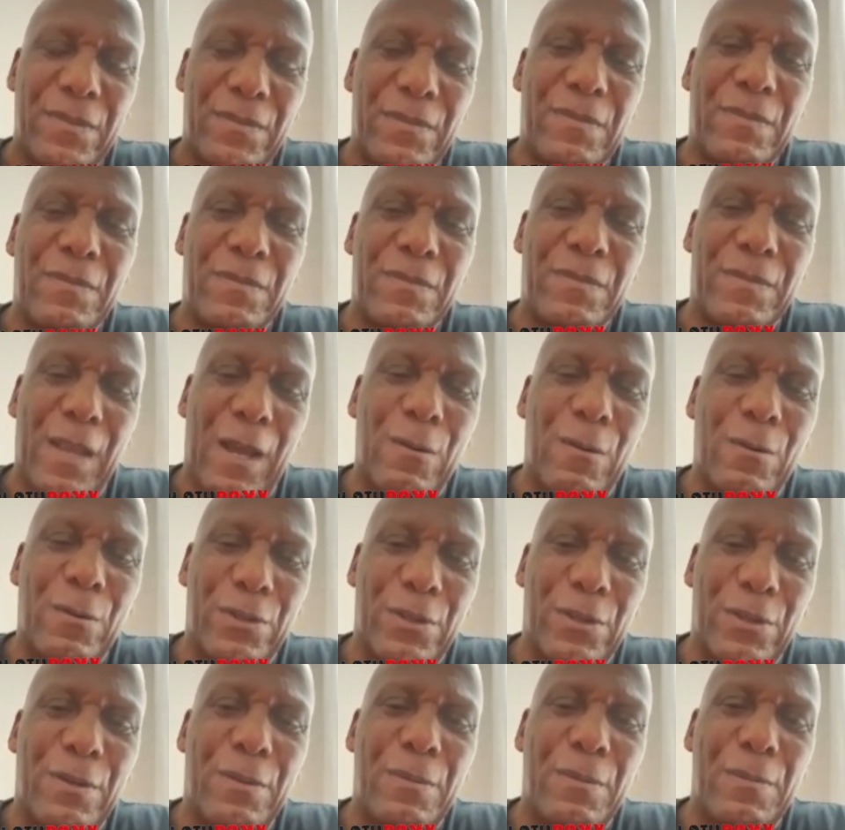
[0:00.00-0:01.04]
That was
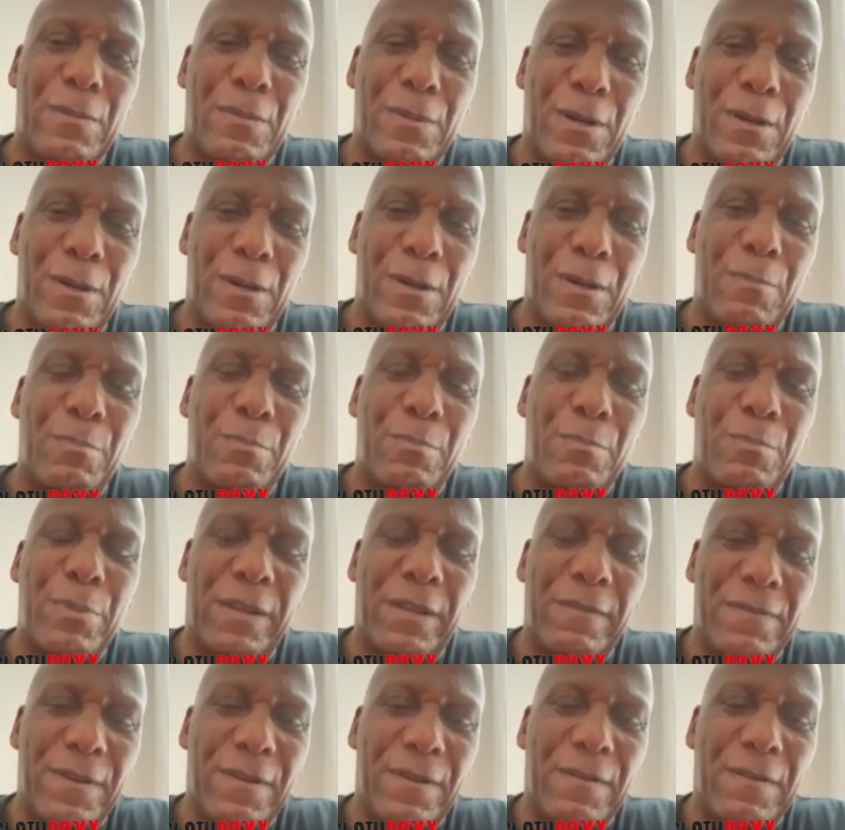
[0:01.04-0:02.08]
a big thing
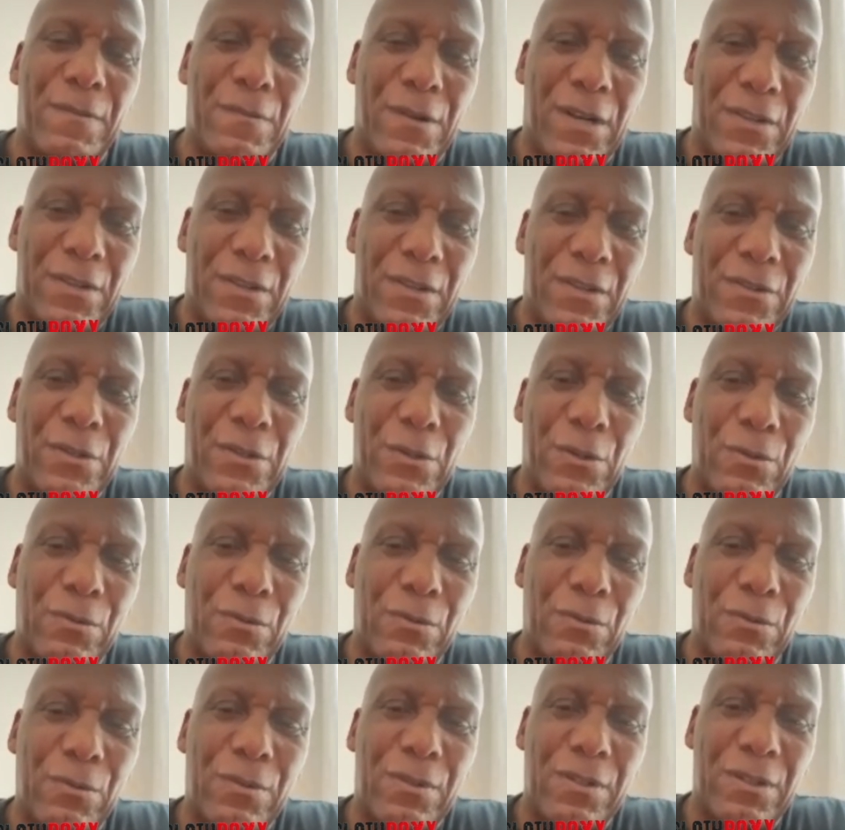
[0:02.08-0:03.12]
for us and all,
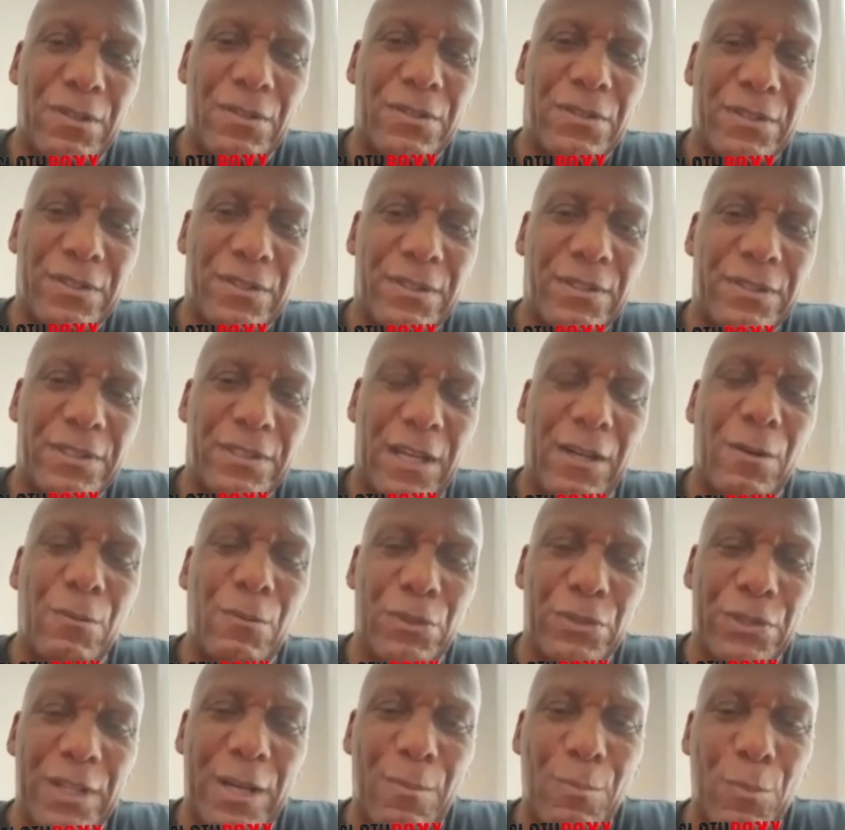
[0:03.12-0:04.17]
because Tucker was
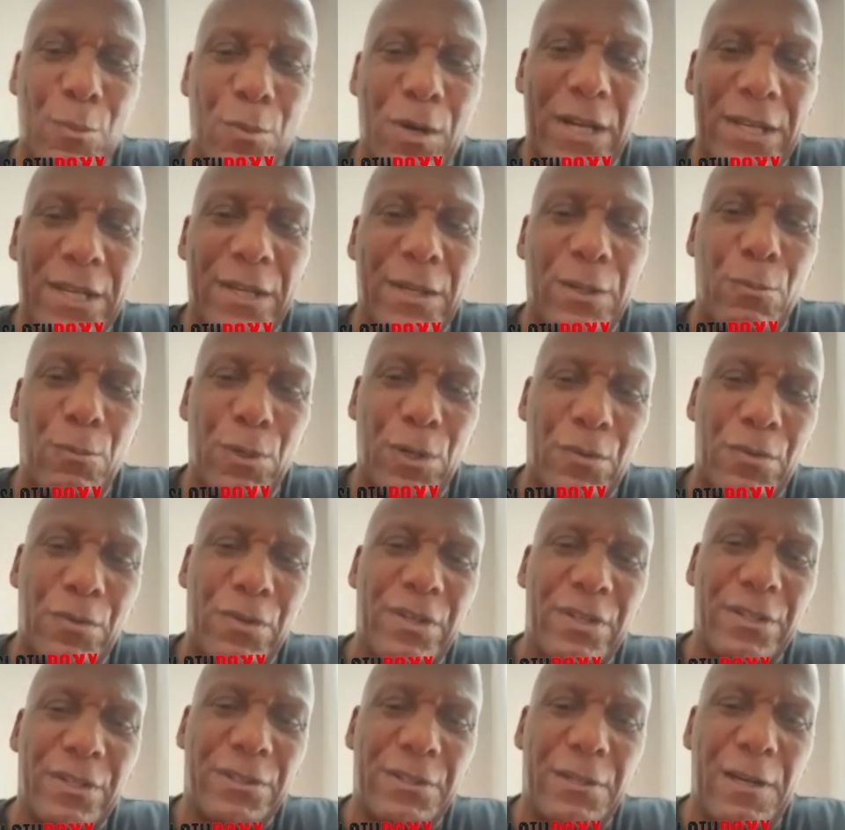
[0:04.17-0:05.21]
#1 in the world at the
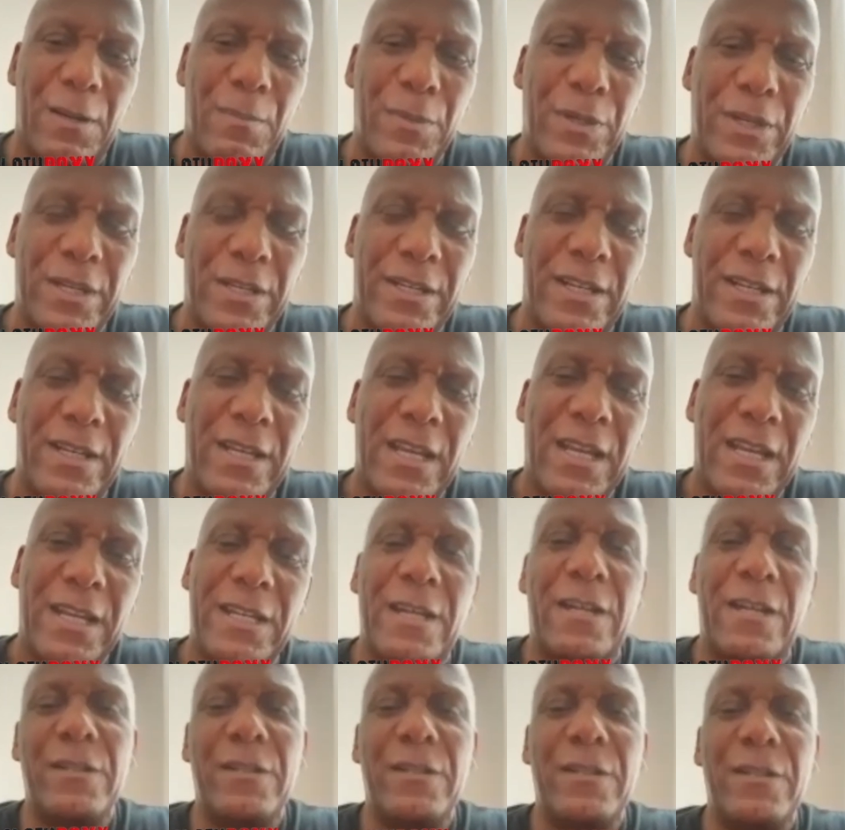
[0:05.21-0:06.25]
time, and he'd
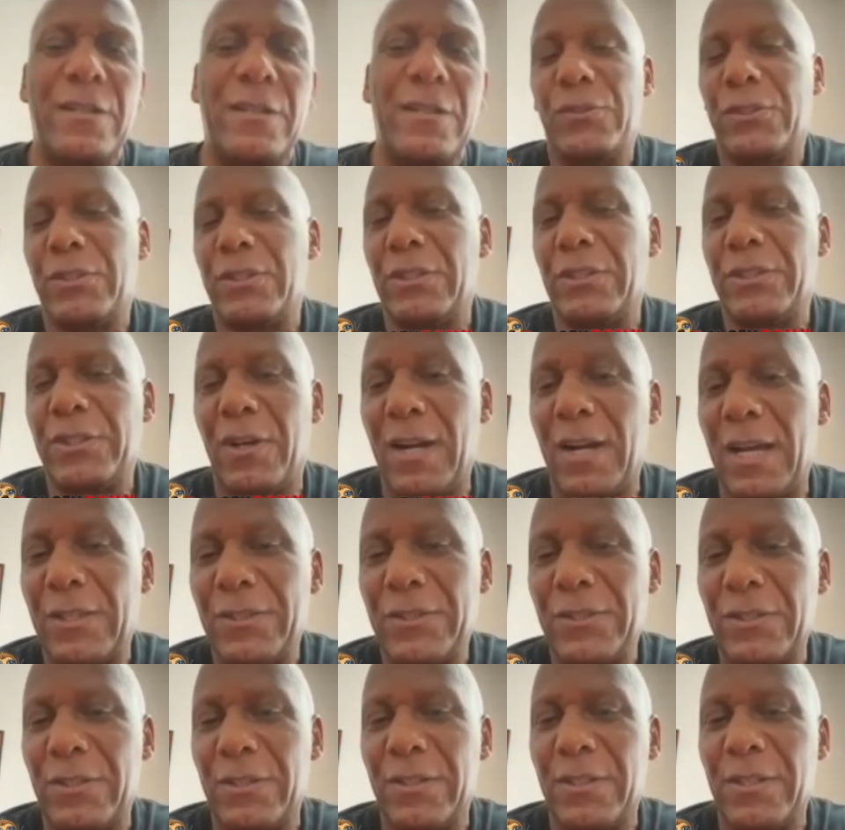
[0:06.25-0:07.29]
only lost to
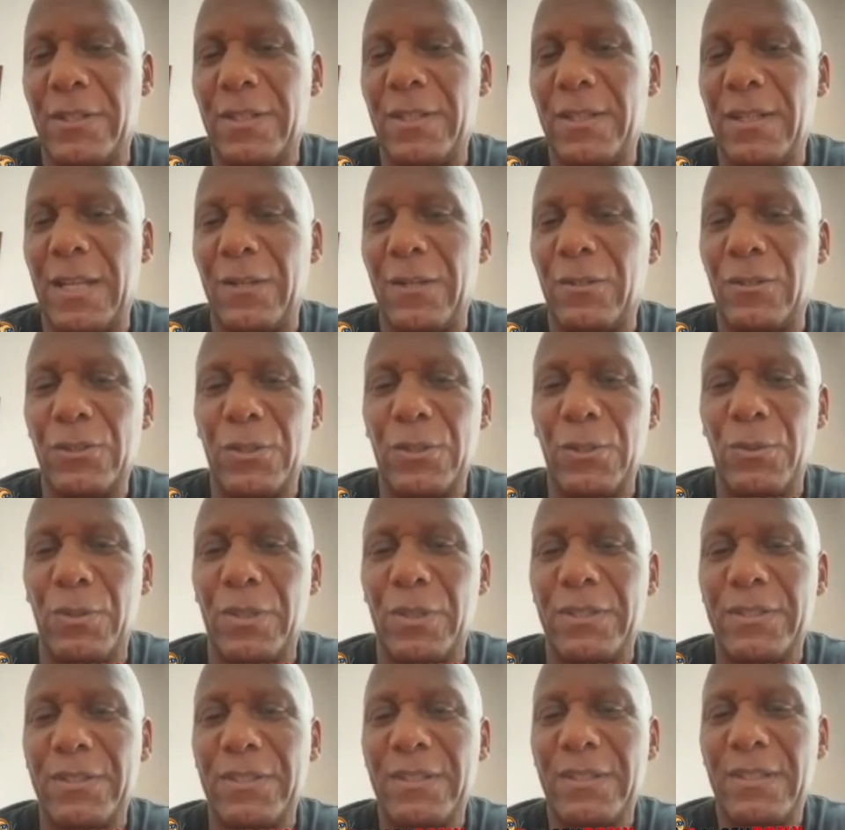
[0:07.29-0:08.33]
Tyson and Lennox
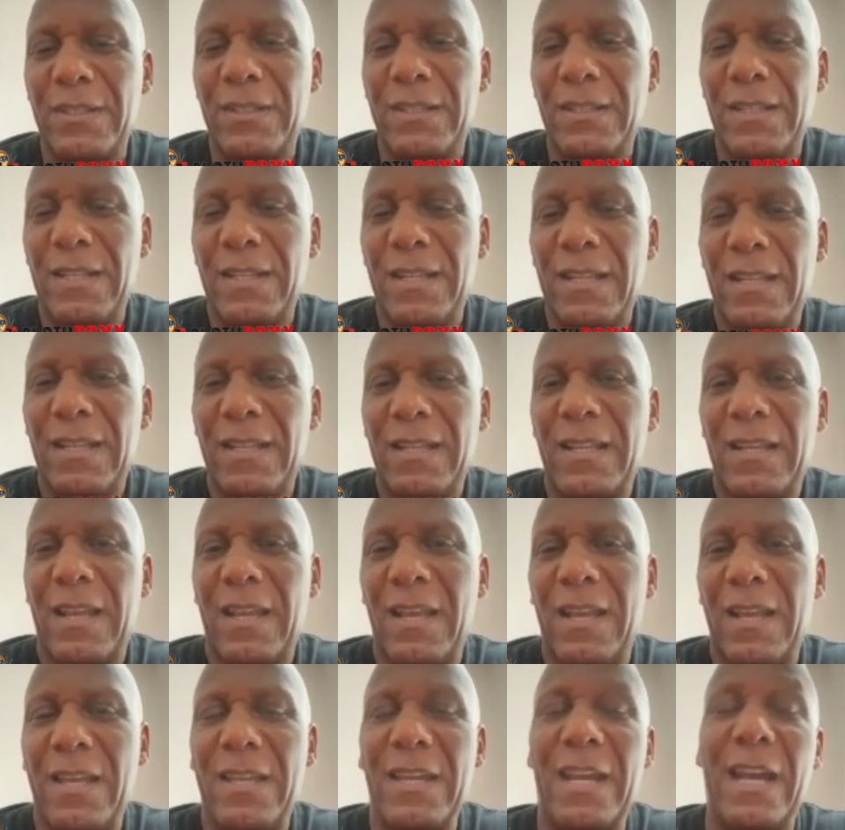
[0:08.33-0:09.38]
Lewis,
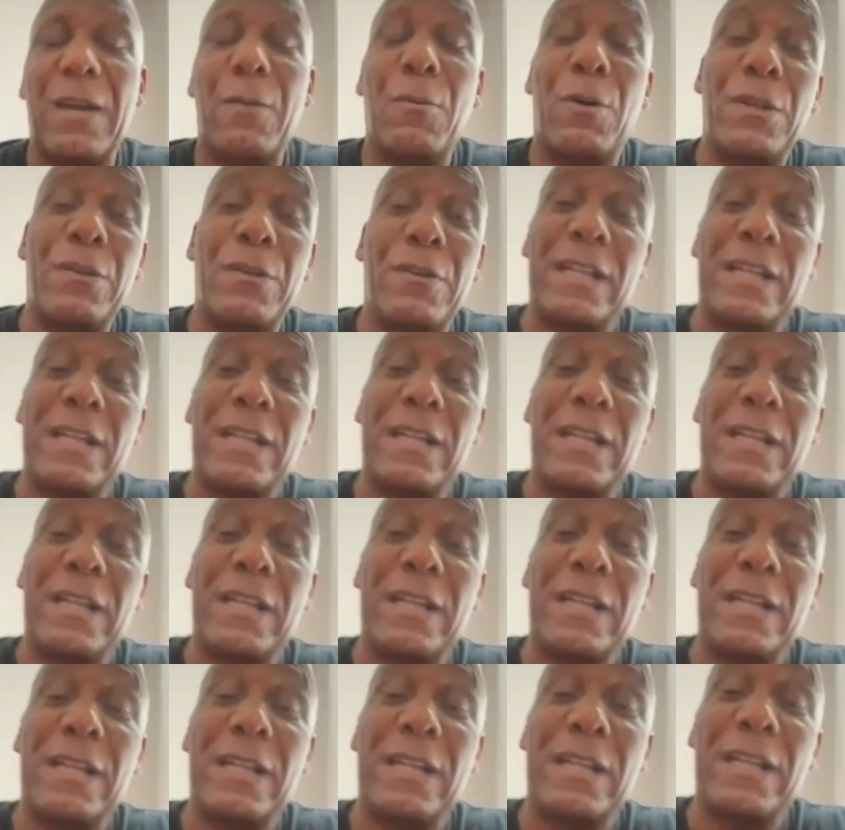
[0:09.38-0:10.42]
and Akinwande actually
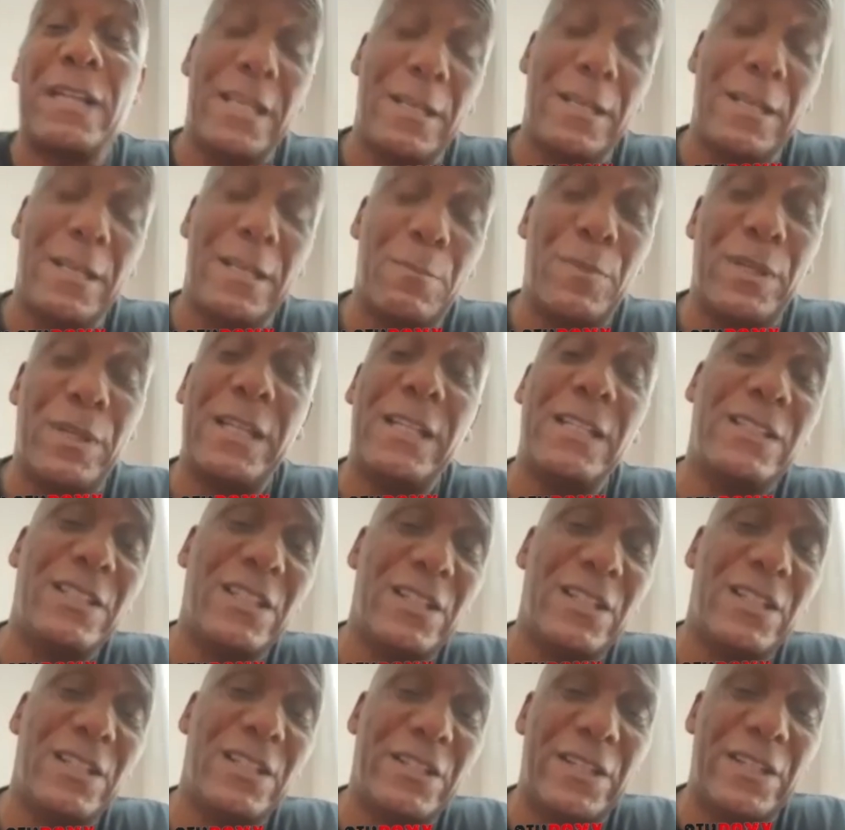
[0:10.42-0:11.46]
beat him easier
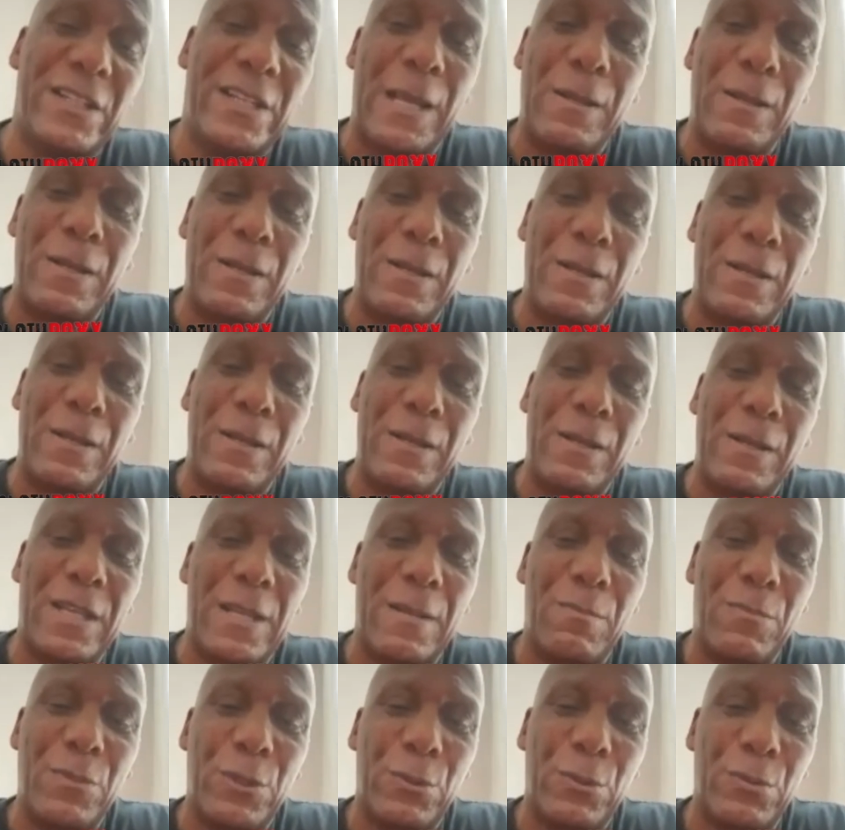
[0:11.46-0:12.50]
than
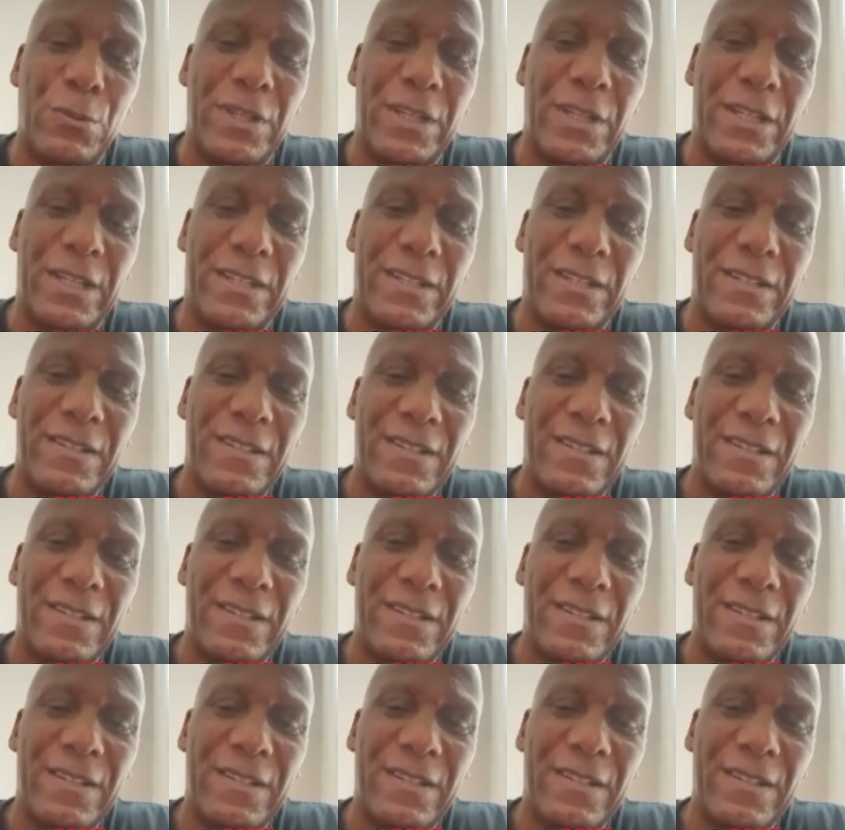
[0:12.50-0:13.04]
them two did.